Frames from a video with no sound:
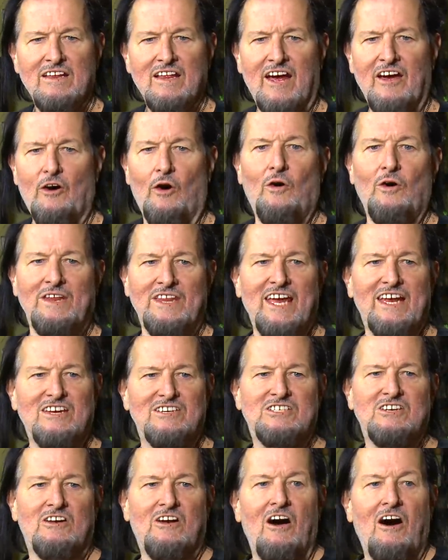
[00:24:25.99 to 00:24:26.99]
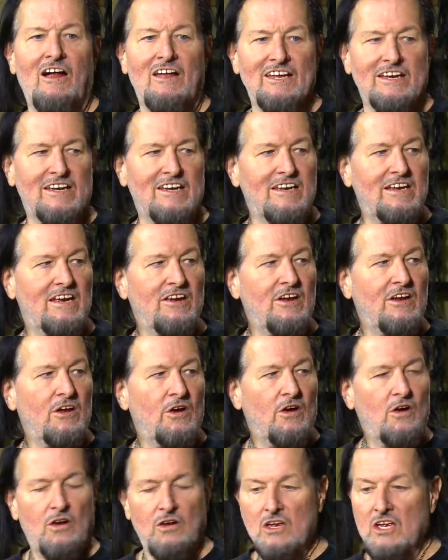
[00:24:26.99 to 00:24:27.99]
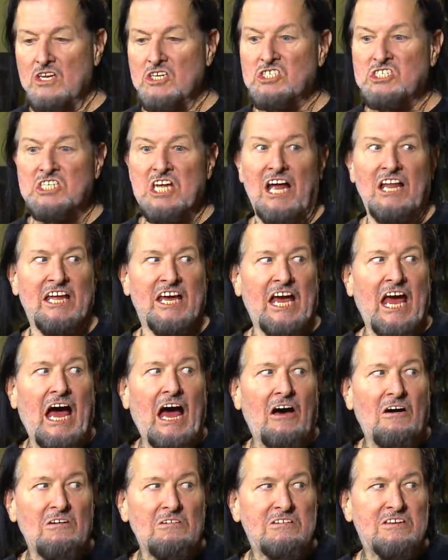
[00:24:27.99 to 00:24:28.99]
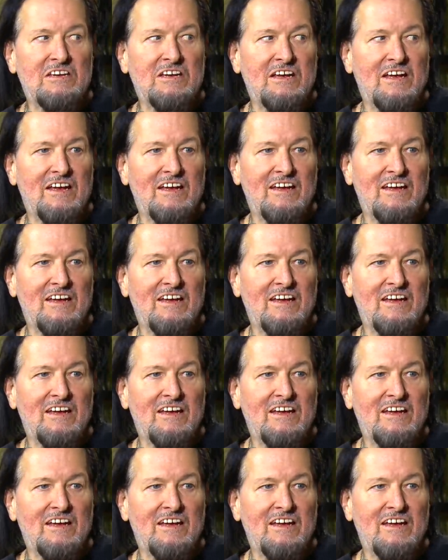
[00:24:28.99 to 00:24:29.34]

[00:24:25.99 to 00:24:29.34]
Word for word: uh, oh, they used to call it selling out.